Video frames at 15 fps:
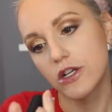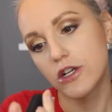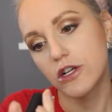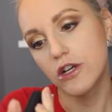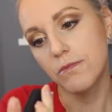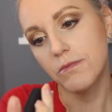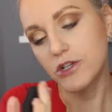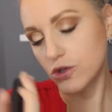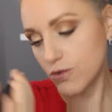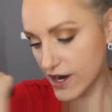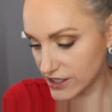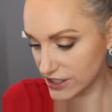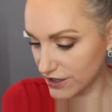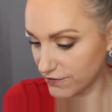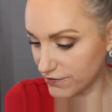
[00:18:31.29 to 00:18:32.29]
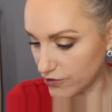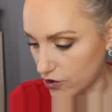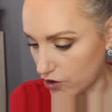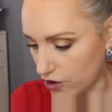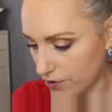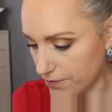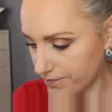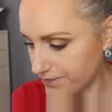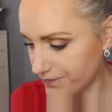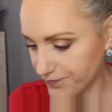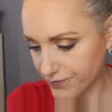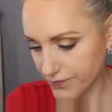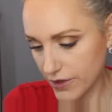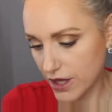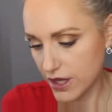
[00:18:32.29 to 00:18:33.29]
number 24.
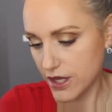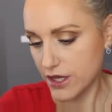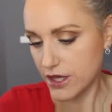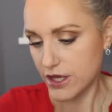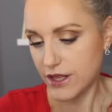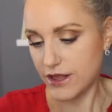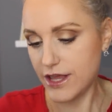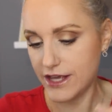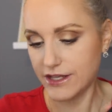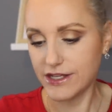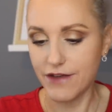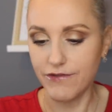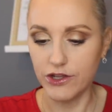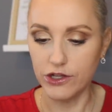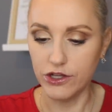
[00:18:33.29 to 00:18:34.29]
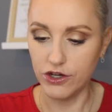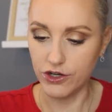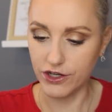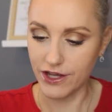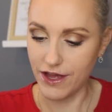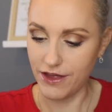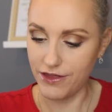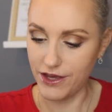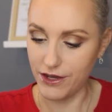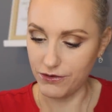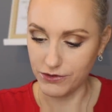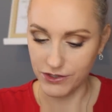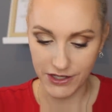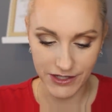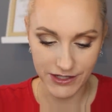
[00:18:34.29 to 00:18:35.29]
Let's have a look at those